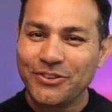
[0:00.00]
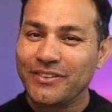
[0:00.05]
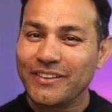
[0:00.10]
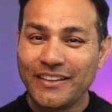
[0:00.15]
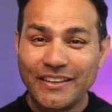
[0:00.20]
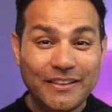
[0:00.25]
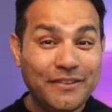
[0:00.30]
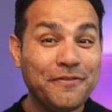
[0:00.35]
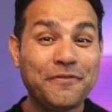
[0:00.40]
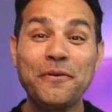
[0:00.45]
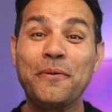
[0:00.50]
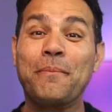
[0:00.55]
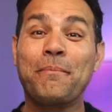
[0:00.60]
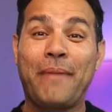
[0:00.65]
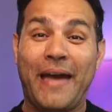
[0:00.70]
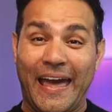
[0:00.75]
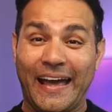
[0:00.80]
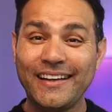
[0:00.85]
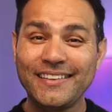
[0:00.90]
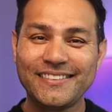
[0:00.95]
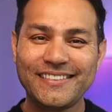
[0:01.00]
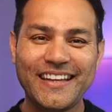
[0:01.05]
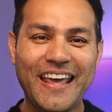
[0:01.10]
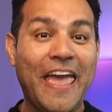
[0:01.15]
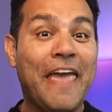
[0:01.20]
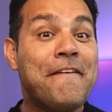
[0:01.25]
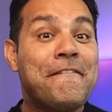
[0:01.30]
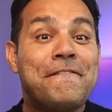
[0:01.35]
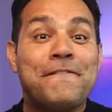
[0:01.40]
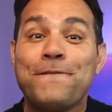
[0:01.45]
to learn from Max,
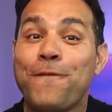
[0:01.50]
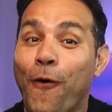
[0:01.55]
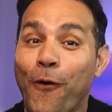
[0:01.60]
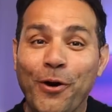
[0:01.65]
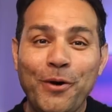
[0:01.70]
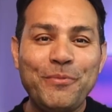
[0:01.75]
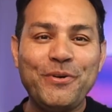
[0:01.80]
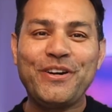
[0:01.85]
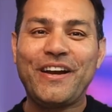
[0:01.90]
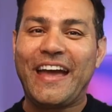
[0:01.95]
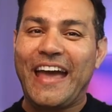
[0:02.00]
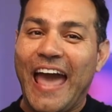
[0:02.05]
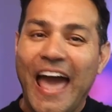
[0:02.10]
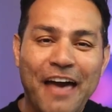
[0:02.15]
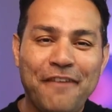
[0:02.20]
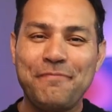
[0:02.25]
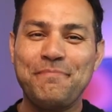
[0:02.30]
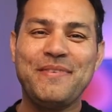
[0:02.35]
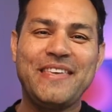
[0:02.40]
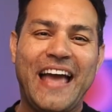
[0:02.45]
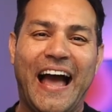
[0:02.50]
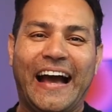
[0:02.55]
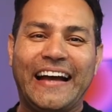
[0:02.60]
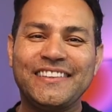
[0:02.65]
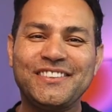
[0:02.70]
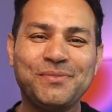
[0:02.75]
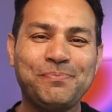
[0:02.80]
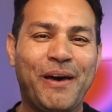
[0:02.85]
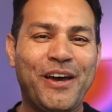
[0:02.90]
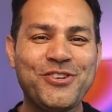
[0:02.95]
a former FBI
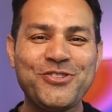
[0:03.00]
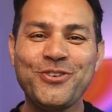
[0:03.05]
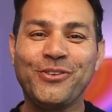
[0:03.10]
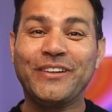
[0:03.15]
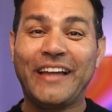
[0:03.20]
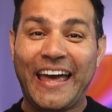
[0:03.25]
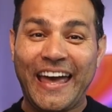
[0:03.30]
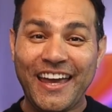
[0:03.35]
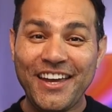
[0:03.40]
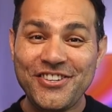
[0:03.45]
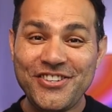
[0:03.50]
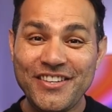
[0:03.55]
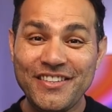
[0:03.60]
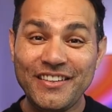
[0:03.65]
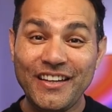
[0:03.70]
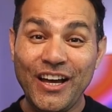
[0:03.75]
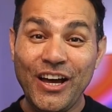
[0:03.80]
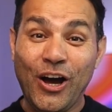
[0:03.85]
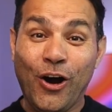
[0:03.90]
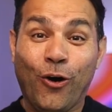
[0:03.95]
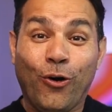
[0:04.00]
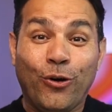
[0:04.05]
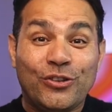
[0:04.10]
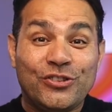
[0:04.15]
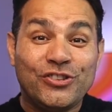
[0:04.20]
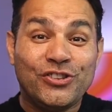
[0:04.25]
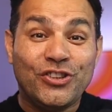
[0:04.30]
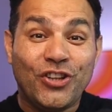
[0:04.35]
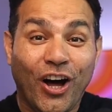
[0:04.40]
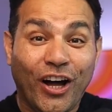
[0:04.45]
special agent
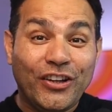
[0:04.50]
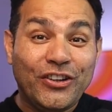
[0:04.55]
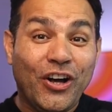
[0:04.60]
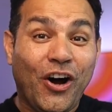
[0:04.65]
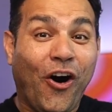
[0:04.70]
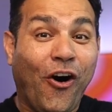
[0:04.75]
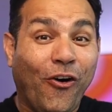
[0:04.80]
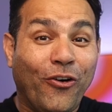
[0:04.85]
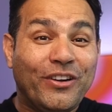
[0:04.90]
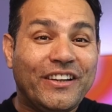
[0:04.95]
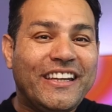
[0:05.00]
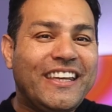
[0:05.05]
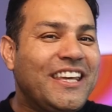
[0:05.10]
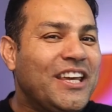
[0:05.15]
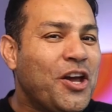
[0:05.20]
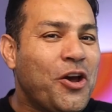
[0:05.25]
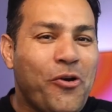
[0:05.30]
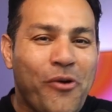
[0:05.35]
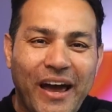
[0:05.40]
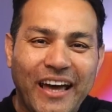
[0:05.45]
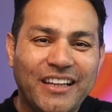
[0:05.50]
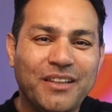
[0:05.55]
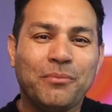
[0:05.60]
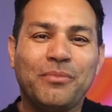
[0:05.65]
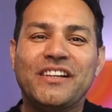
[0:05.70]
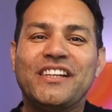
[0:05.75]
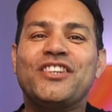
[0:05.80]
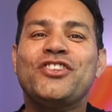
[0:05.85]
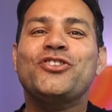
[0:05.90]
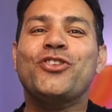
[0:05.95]
who's not only
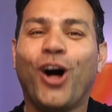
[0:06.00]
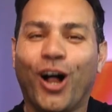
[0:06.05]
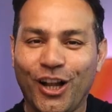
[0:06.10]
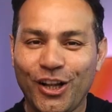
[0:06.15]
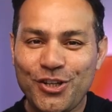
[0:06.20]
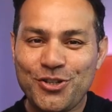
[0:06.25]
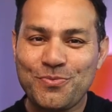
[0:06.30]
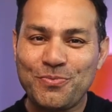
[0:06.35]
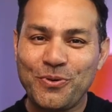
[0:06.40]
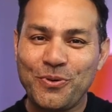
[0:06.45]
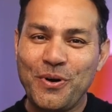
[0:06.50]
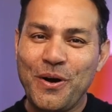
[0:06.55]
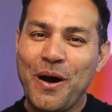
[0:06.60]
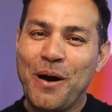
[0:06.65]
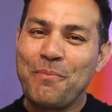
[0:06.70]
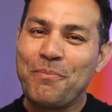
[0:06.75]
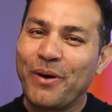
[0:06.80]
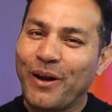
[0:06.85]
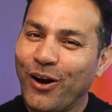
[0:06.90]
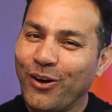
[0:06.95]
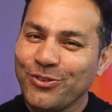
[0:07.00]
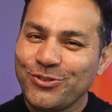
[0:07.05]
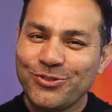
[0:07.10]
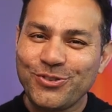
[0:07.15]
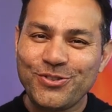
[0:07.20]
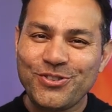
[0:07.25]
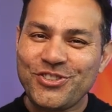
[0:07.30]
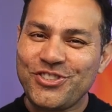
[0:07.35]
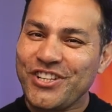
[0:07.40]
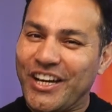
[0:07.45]
incredibly knowledgeable, but
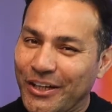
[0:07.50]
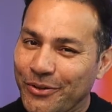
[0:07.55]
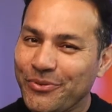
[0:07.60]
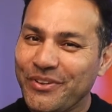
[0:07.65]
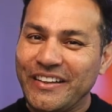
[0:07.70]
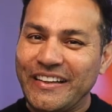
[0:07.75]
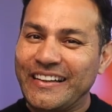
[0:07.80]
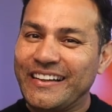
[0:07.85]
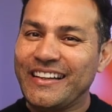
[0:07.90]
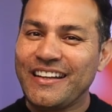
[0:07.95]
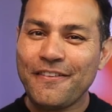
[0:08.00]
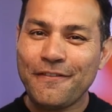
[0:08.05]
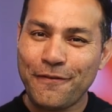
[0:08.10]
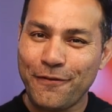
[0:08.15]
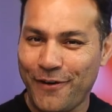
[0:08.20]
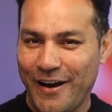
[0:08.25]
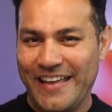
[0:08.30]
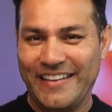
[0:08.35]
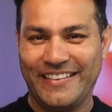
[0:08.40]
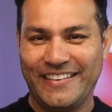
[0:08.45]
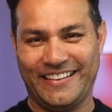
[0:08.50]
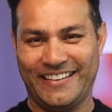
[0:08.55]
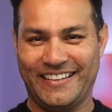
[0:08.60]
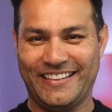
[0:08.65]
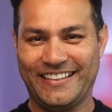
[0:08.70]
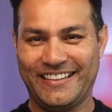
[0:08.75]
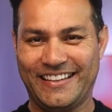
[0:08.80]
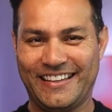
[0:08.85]
also genuinely friendly?